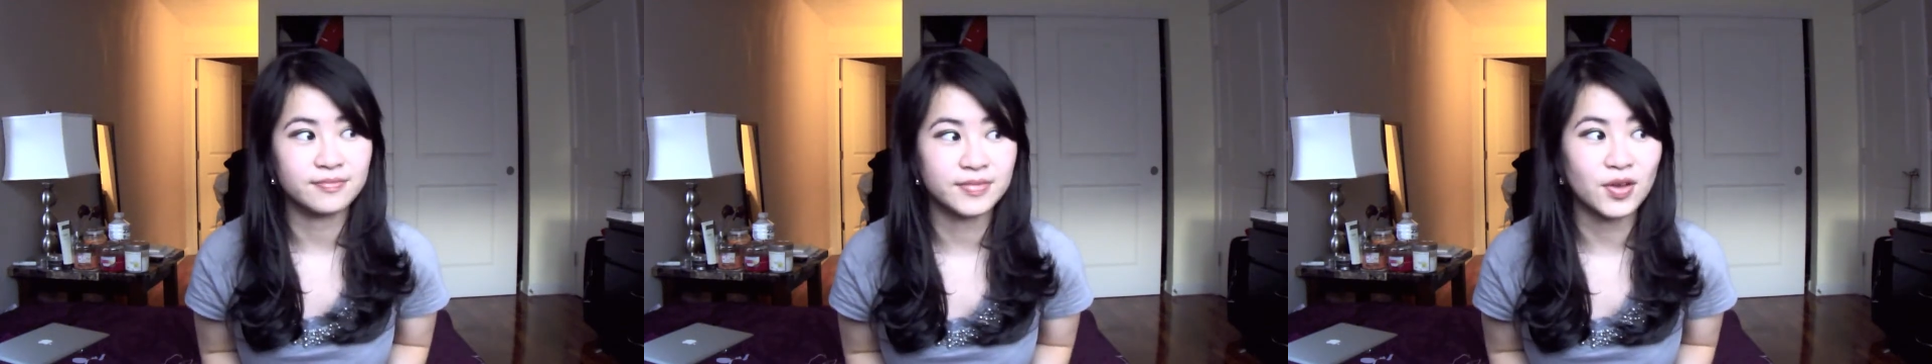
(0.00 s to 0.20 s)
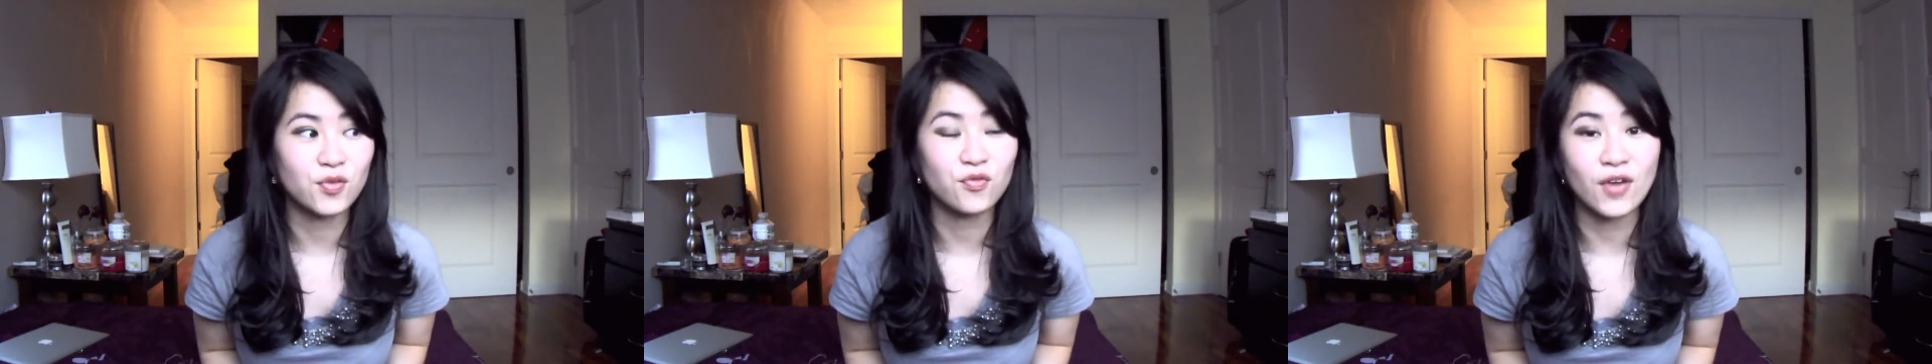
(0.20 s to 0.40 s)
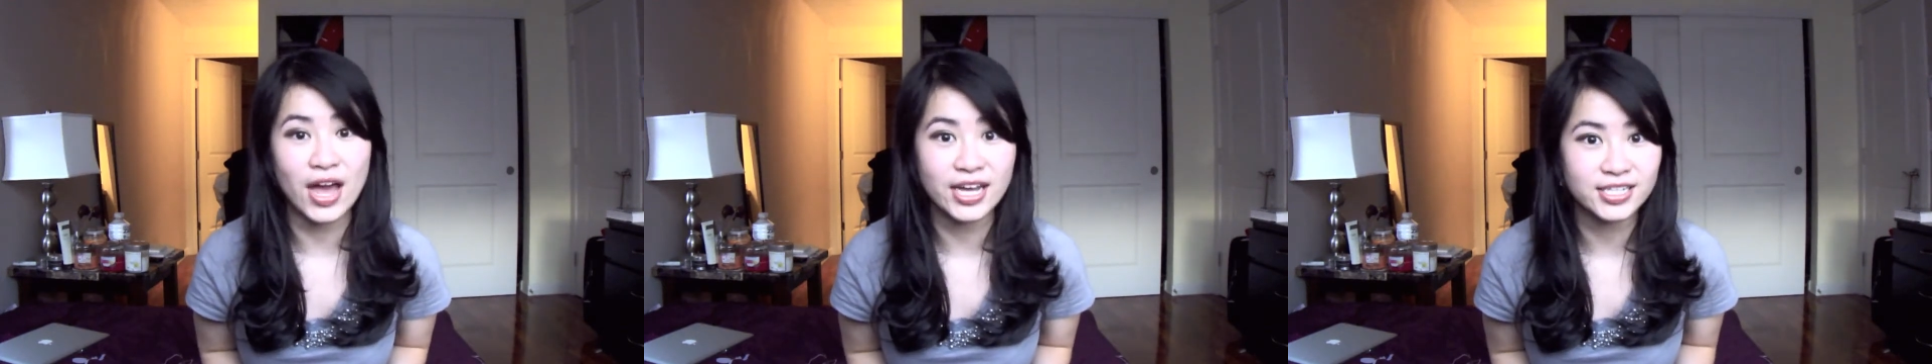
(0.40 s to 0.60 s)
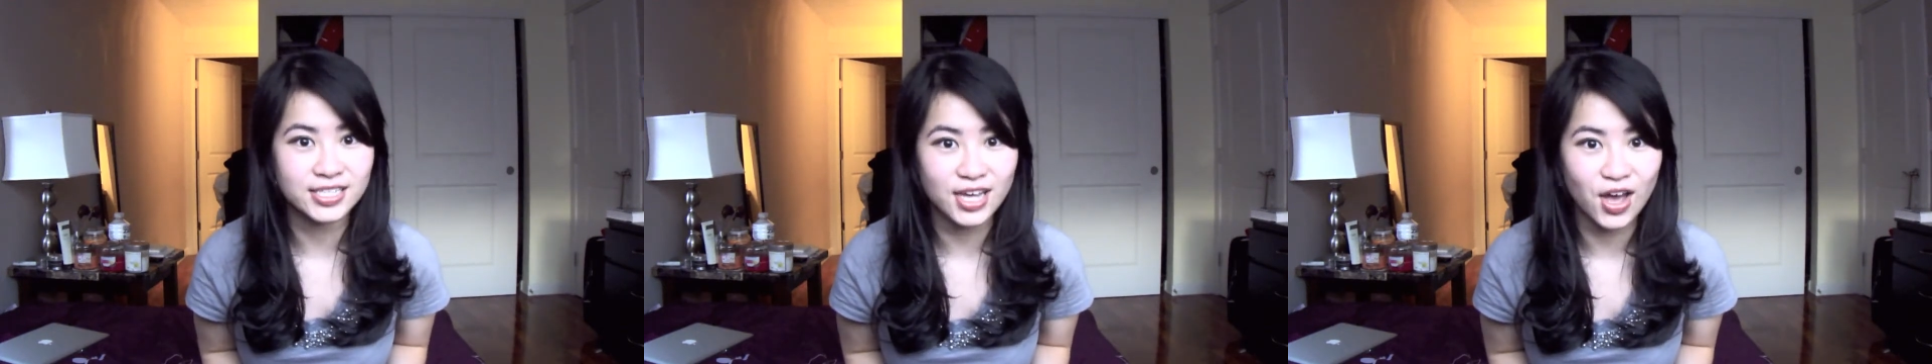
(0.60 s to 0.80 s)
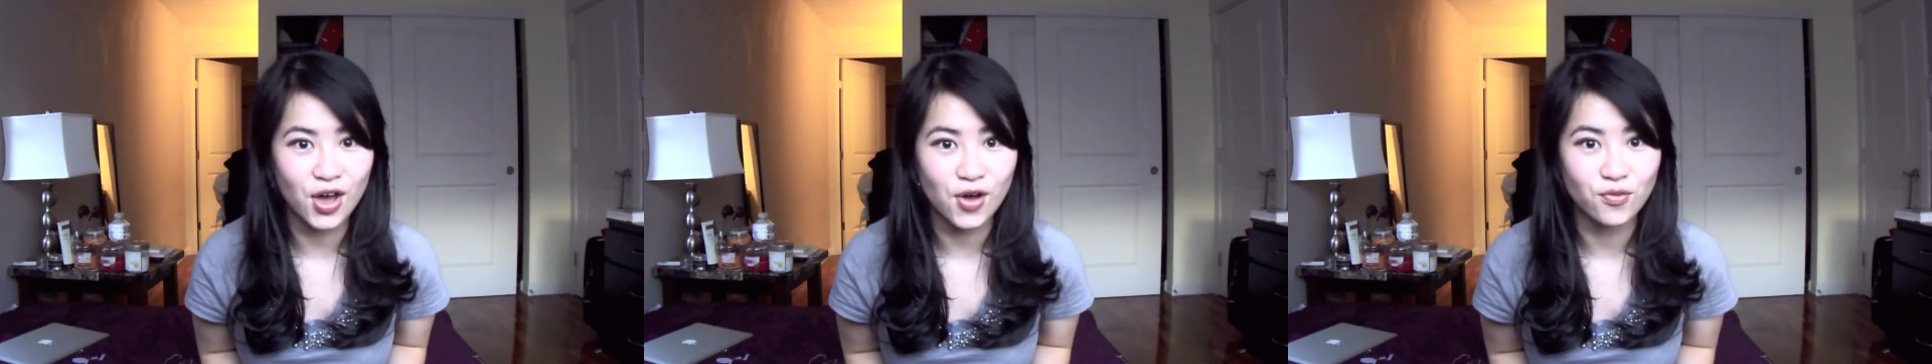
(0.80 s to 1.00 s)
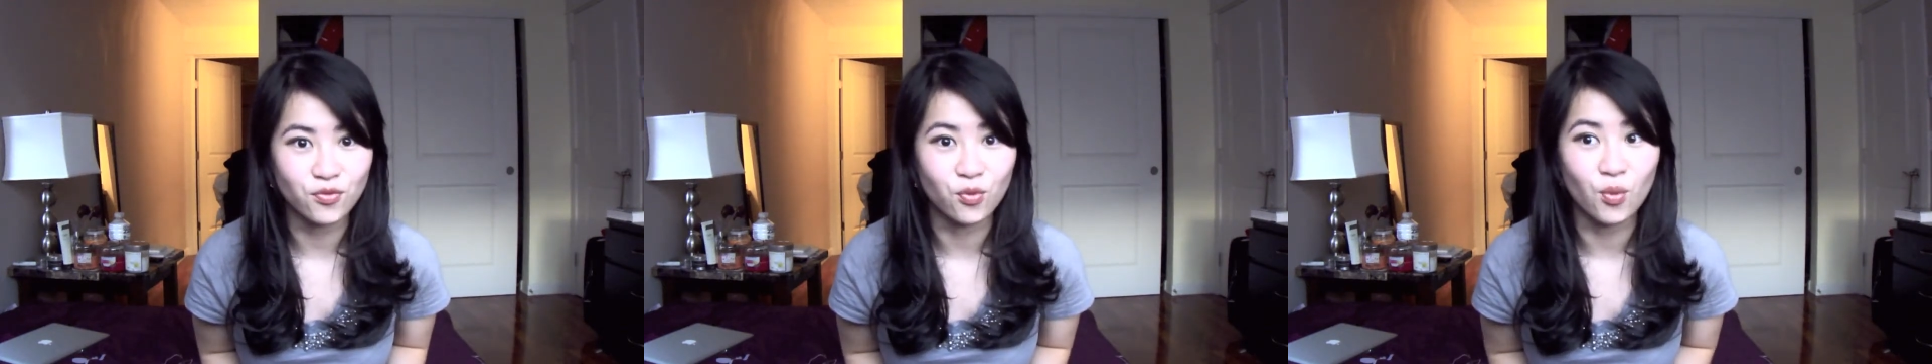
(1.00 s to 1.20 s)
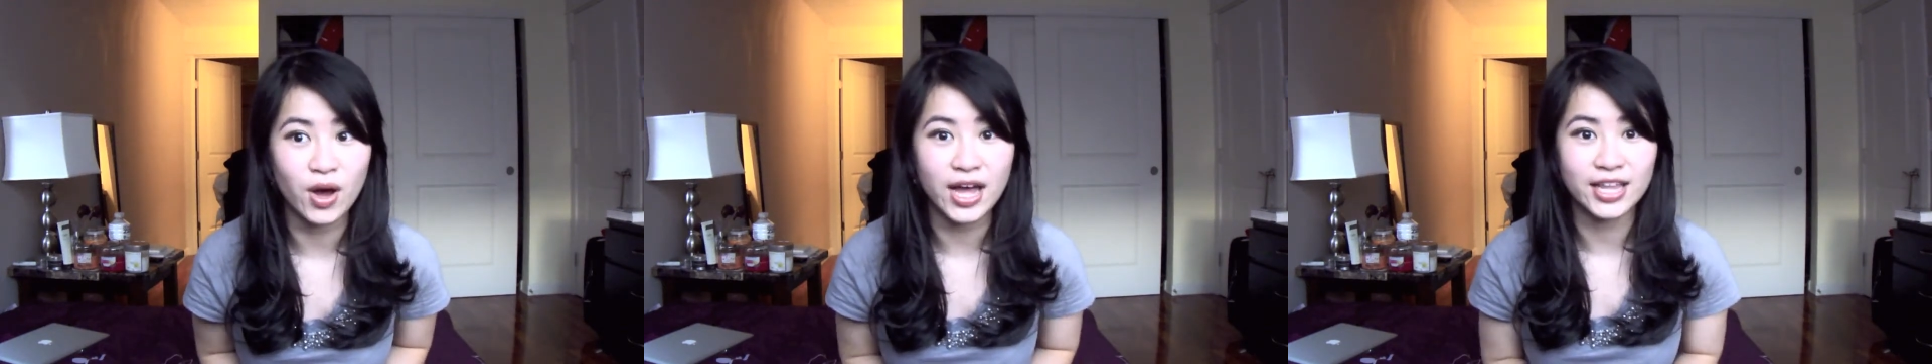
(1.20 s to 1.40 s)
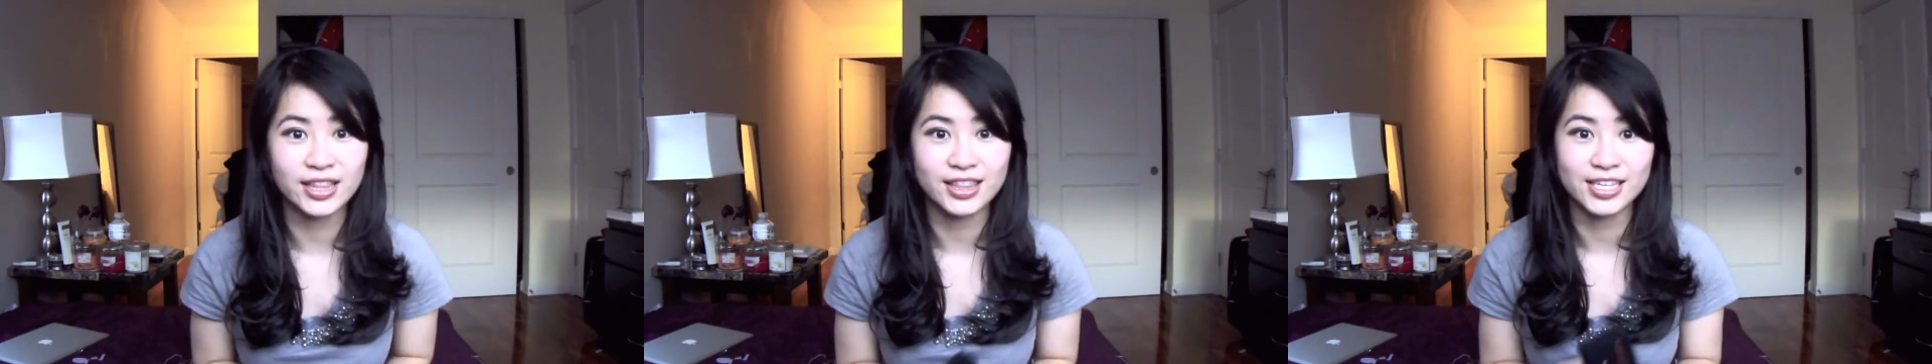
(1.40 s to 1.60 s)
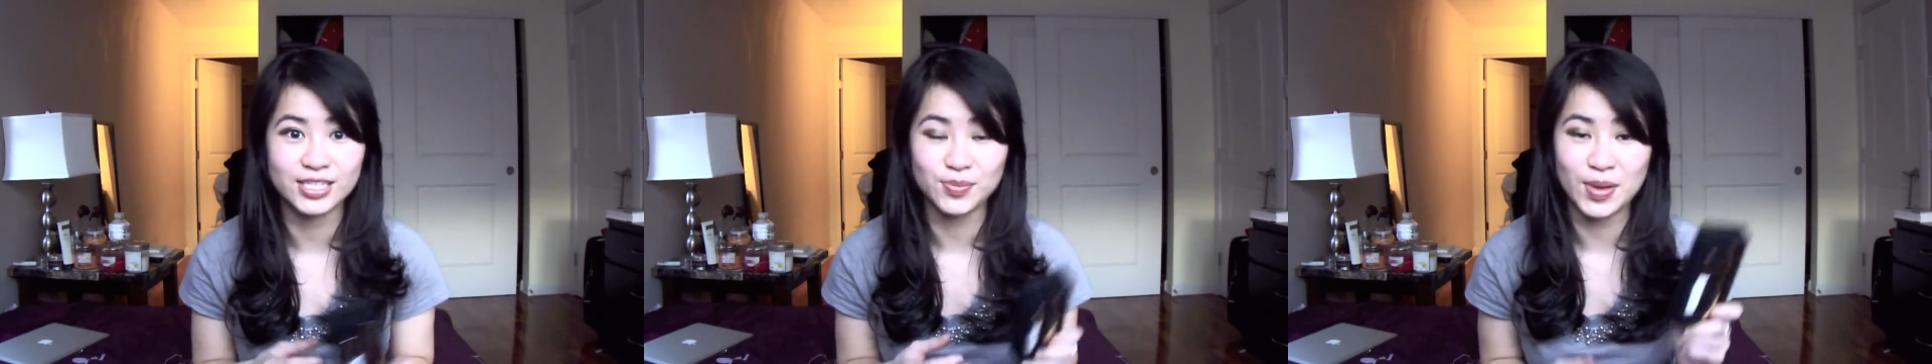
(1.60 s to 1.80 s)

effect of what this